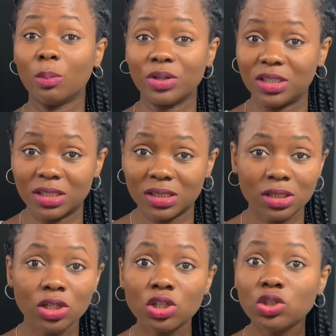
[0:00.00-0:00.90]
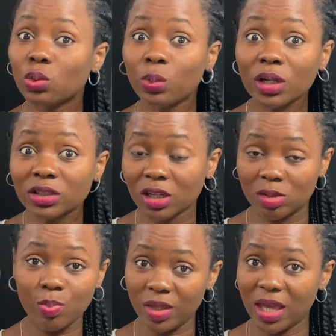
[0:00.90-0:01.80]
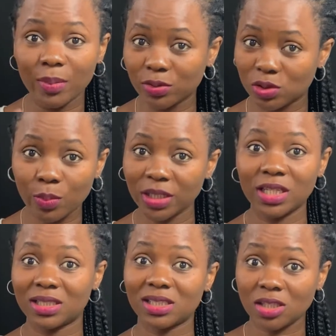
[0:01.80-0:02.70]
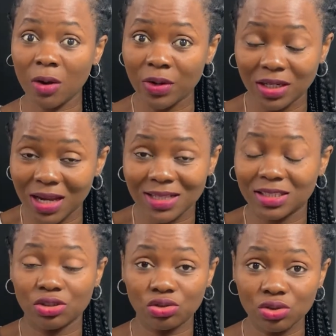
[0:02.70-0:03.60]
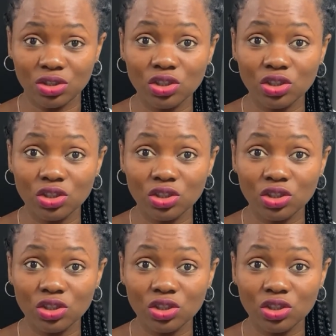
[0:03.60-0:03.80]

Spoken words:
budget, you will not be able to budget. Sorry, that's the truth.